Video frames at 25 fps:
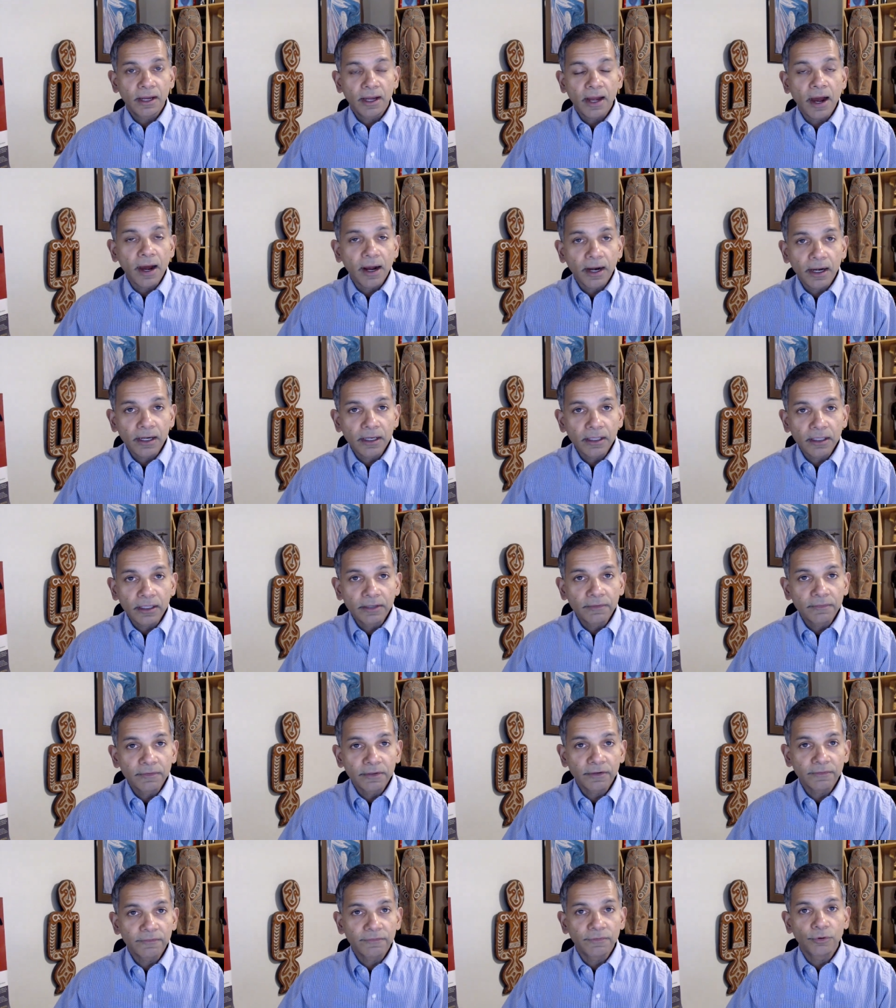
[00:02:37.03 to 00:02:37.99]
hardly
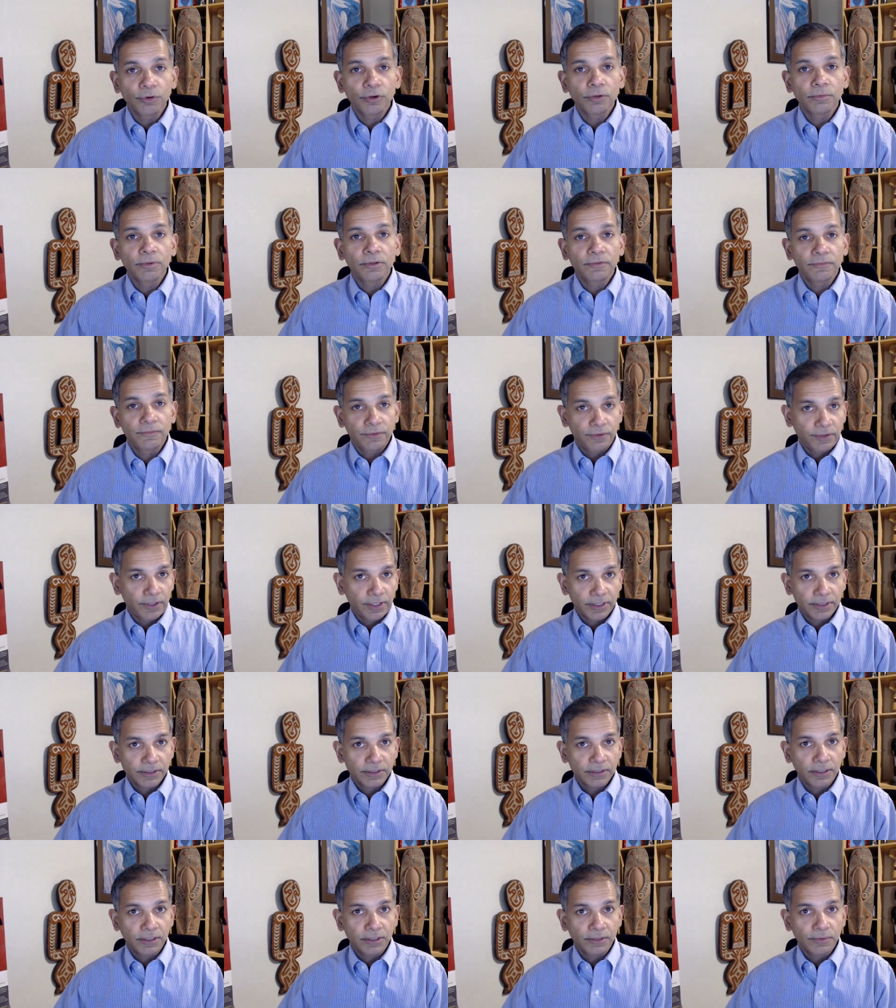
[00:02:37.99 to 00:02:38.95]
even affordable for
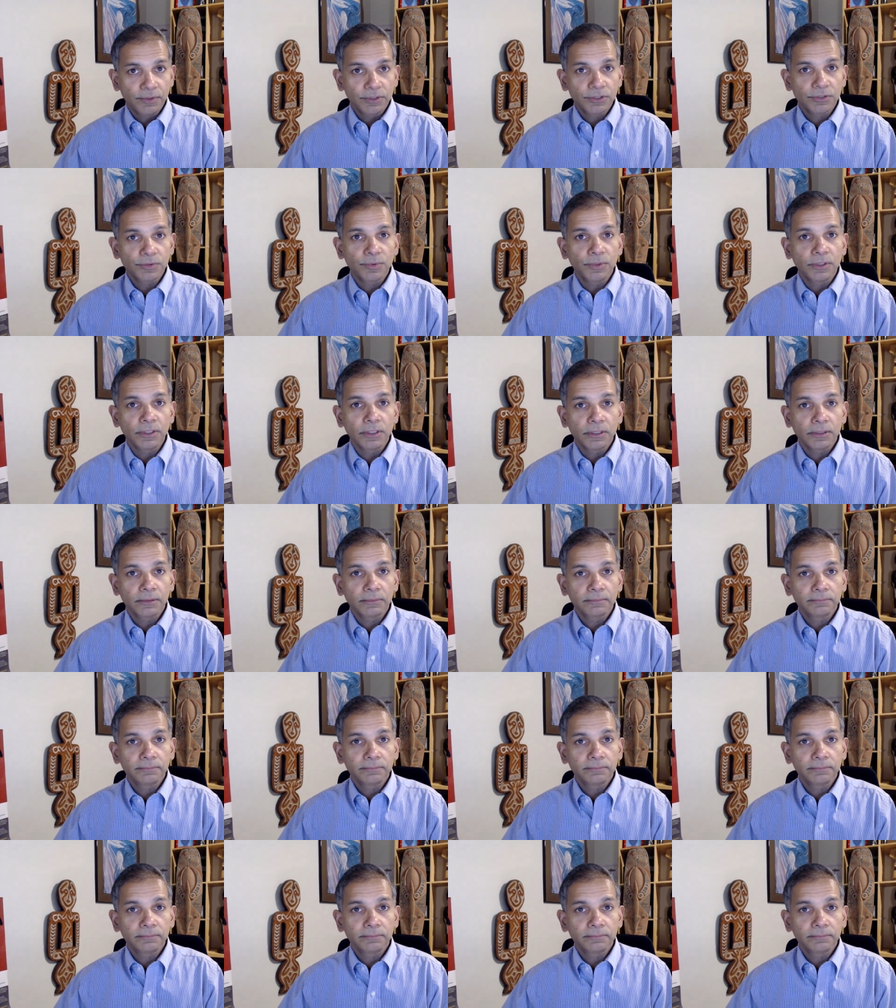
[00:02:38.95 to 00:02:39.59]
us in the rich world.